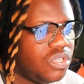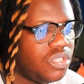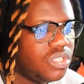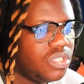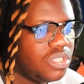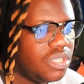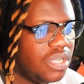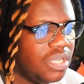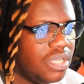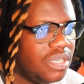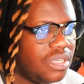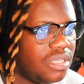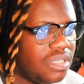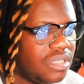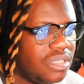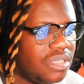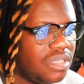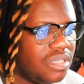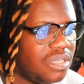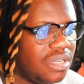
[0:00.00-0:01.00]
shit!
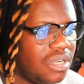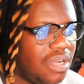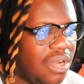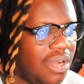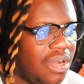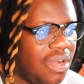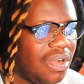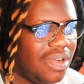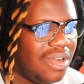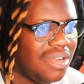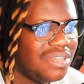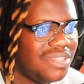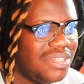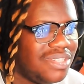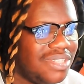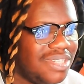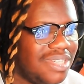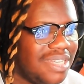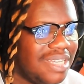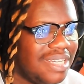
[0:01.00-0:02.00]
Oh
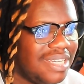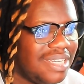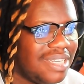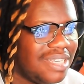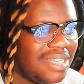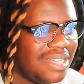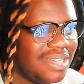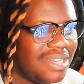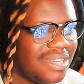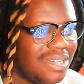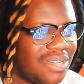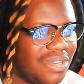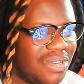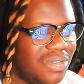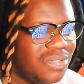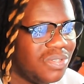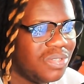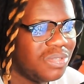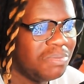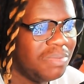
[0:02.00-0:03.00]
shit!
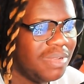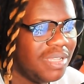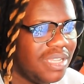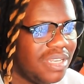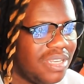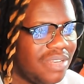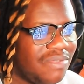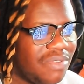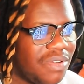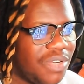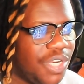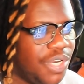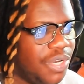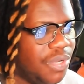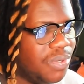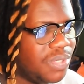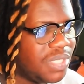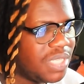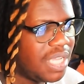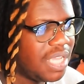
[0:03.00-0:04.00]
Gojo's bleeding in front of the
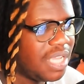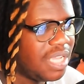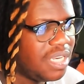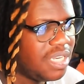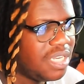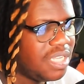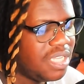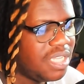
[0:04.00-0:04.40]
nose again.